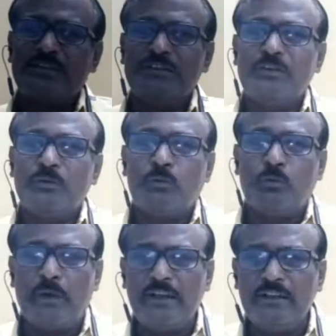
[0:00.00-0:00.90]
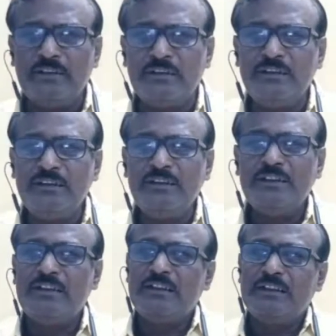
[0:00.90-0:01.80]
when
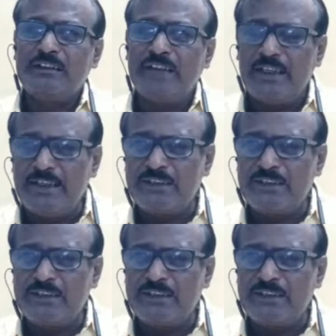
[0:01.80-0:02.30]
the allegation